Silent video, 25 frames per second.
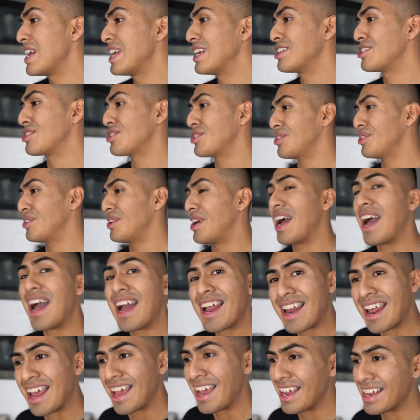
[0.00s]
So I
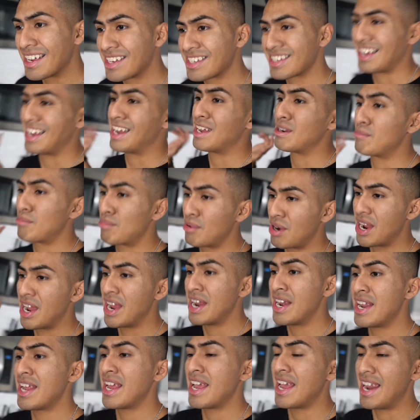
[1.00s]
had eggs, I had
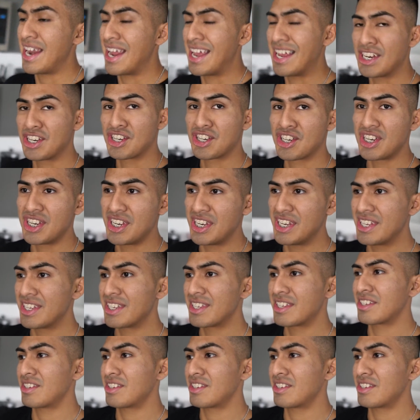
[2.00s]
bread, and I had cheese.